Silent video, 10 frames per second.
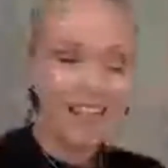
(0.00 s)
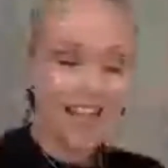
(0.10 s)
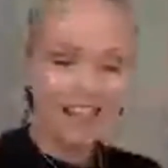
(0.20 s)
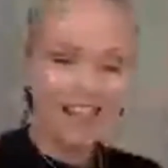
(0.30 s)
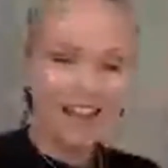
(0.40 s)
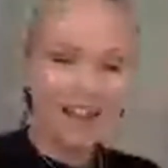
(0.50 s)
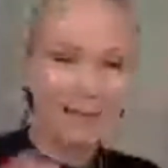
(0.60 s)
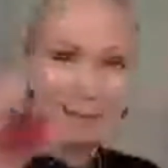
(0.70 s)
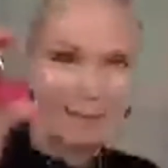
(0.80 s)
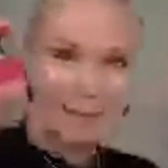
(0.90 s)
And then
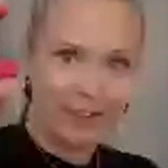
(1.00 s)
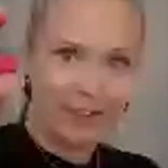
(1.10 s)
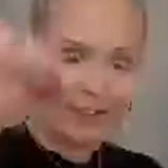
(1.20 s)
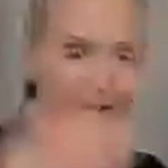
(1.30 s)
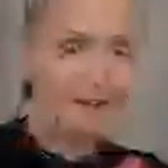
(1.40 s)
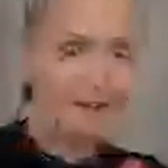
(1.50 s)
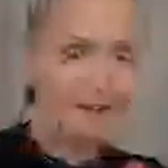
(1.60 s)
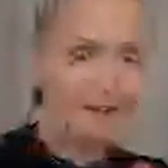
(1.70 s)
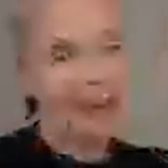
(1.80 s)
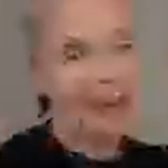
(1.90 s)
I'm putting the stapler
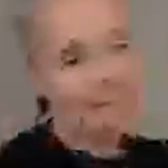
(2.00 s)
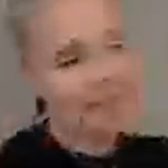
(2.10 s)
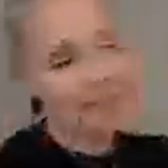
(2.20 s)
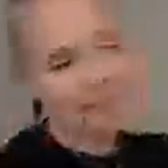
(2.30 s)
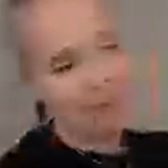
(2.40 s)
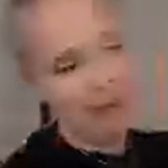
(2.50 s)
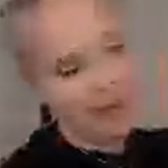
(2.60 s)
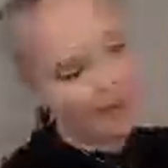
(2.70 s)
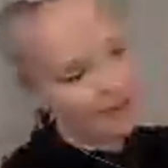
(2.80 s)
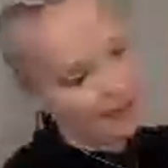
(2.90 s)
and I'm making
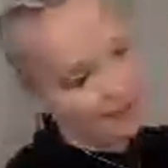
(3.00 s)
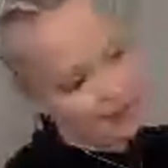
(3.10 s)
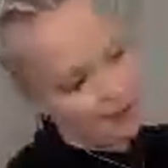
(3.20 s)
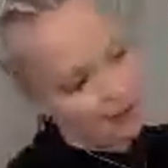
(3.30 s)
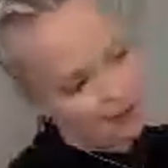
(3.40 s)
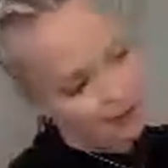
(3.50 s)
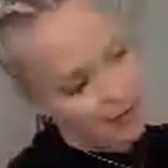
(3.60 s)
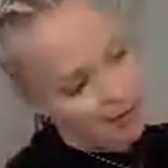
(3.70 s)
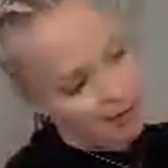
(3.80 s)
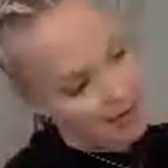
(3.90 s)
3
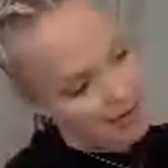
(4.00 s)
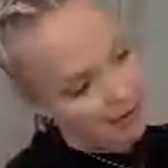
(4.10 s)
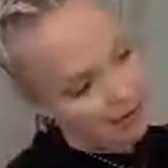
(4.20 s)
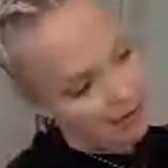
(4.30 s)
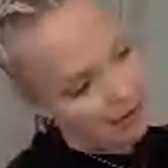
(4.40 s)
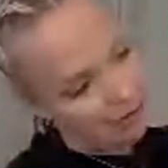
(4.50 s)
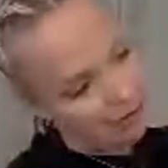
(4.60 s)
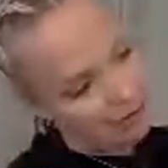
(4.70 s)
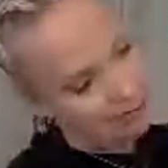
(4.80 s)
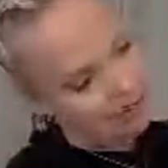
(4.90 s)
down here to
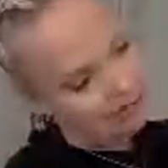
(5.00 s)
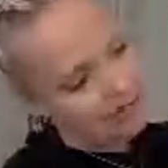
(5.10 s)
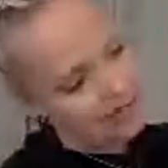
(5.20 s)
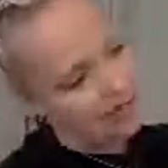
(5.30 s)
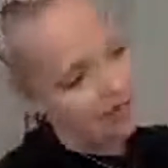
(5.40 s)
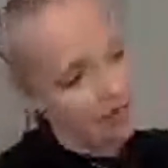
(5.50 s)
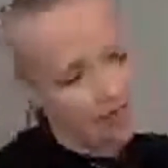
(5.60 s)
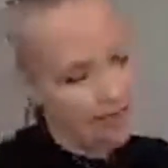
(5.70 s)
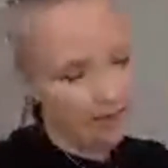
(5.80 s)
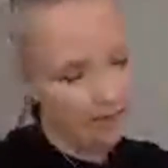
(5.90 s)
keep it together.
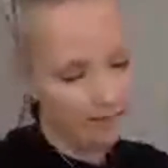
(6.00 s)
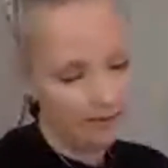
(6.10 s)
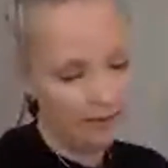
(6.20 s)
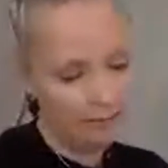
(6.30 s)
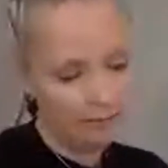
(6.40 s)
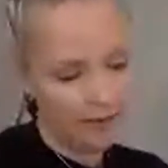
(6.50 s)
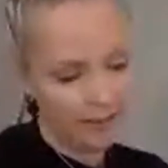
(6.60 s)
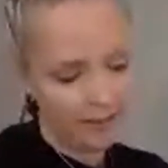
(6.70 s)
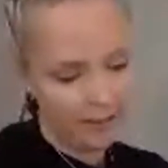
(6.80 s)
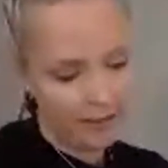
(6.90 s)
Yeah, to
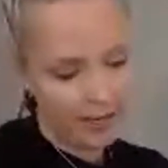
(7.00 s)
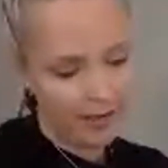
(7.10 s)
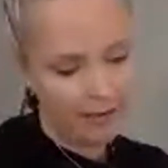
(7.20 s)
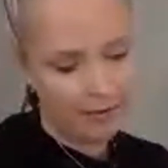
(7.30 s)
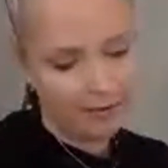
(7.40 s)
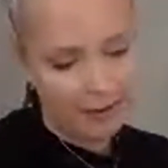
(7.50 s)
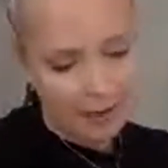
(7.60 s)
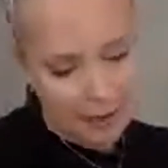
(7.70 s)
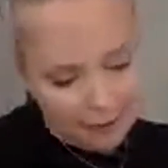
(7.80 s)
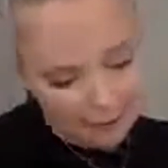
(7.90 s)
press it together.
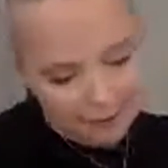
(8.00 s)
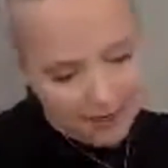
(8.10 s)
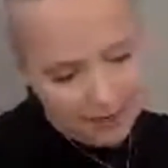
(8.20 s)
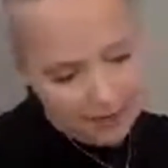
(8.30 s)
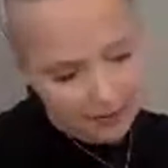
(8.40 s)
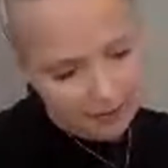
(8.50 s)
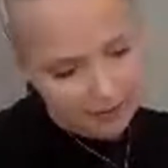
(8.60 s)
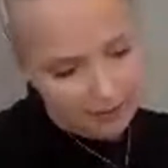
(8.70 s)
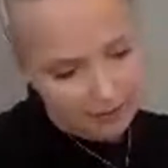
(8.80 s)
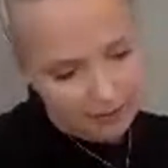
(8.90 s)
1
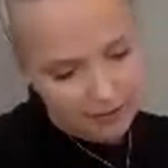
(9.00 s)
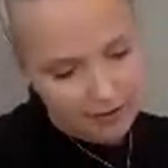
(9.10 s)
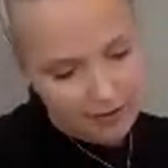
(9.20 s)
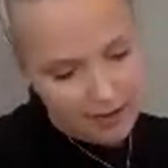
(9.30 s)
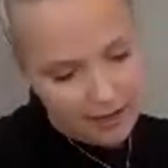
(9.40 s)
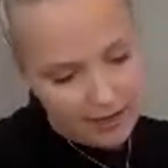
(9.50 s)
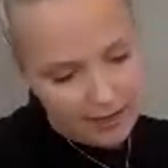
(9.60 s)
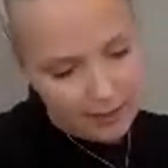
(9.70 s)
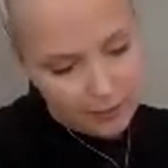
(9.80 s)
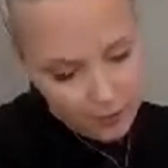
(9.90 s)

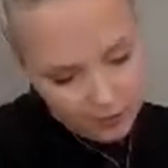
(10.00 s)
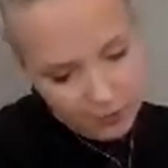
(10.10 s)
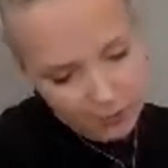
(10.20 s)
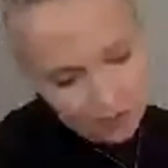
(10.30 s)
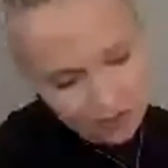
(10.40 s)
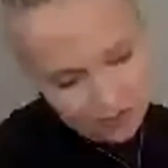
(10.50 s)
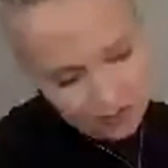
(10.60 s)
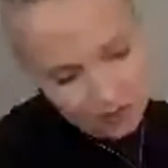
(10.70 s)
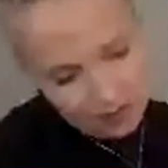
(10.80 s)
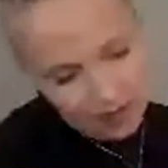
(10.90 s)
and 2
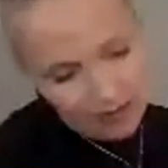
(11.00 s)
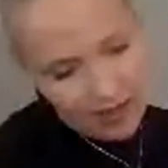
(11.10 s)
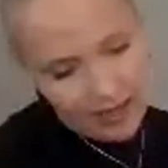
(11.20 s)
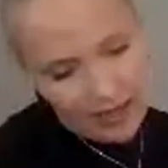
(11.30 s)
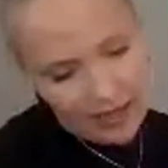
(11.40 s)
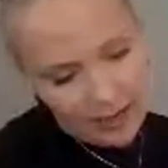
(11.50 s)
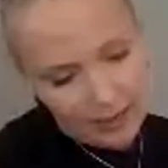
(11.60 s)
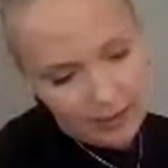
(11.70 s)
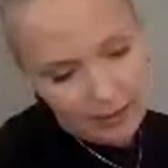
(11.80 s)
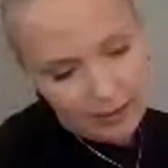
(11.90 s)

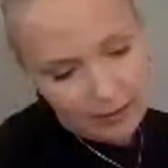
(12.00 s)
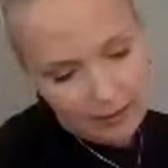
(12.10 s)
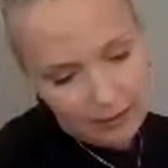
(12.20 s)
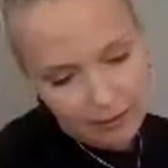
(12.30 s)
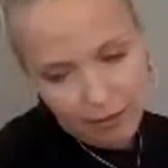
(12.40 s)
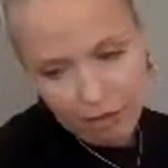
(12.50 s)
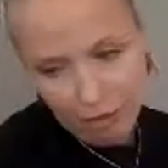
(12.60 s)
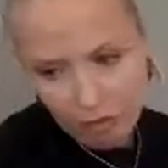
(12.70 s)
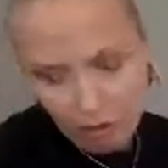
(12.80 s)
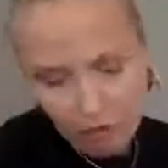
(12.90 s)
and
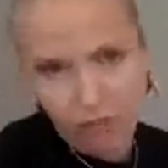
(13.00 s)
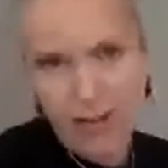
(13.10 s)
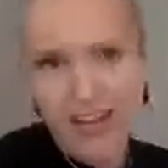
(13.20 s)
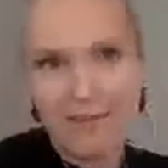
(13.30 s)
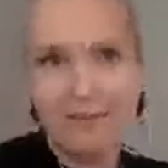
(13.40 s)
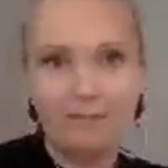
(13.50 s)
3.